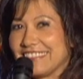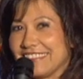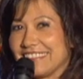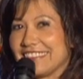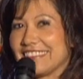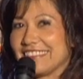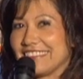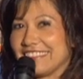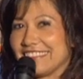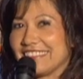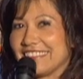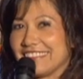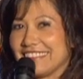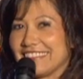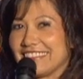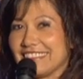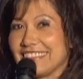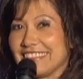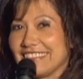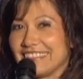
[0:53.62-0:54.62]

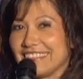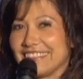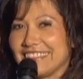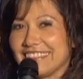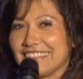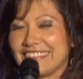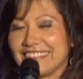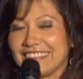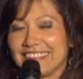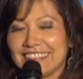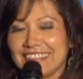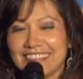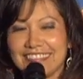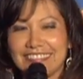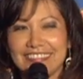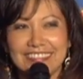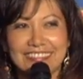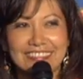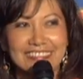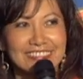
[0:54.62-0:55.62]

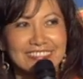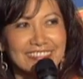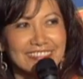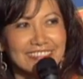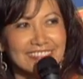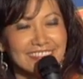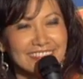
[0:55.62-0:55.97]
[no speech]